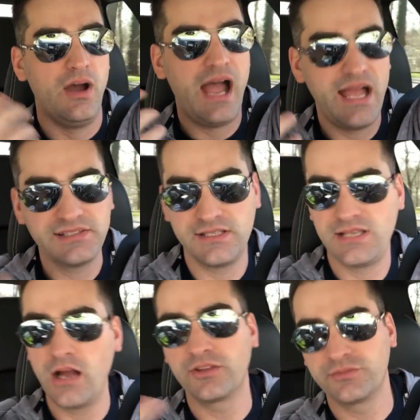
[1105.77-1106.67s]
know, as I
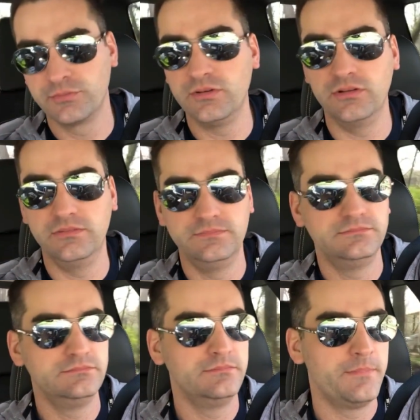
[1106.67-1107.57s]
talk through
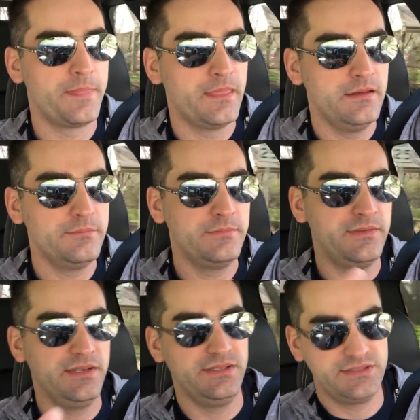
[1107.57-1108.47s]

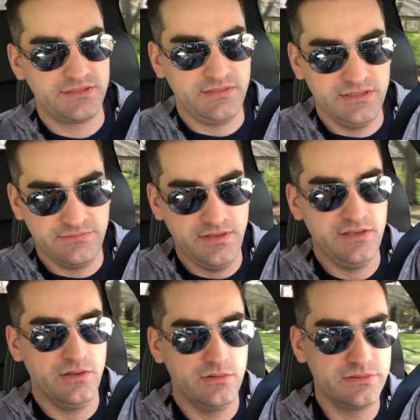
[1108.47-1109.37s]
these these
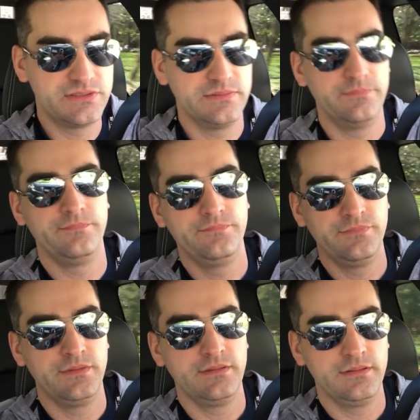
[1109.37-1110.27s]
videos,
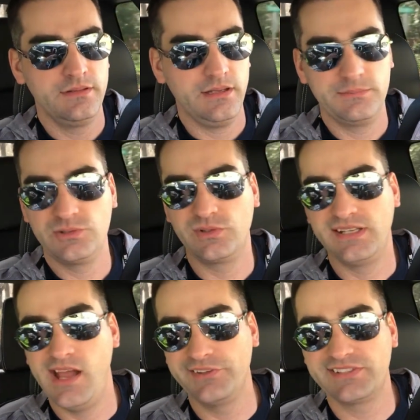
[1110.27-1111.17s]
I'm sort of
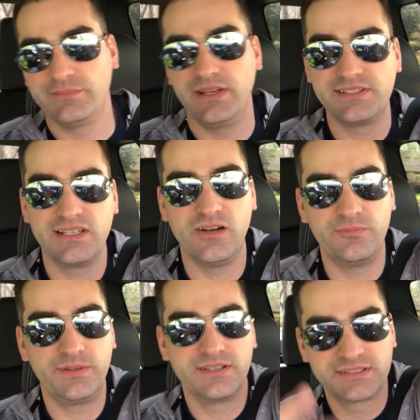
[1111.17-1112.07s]
counseling
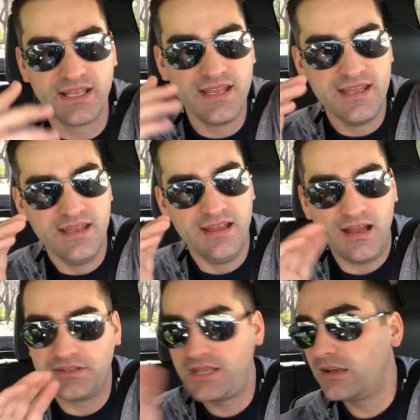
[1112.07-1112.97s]
myself because
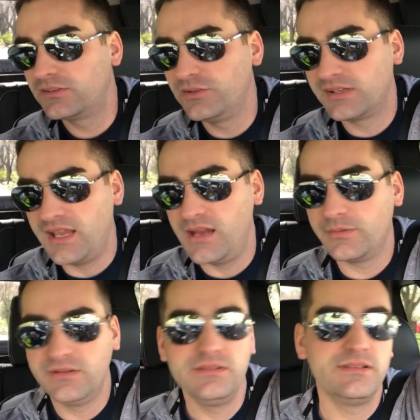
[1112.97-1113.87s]
I'll talk to the
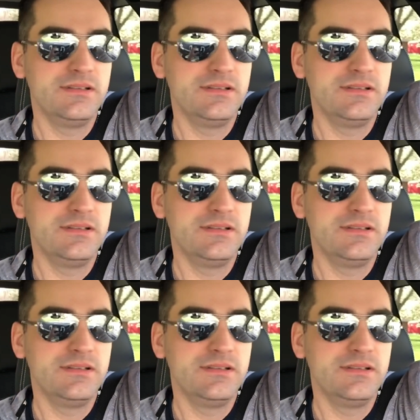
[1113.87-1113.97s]
camera,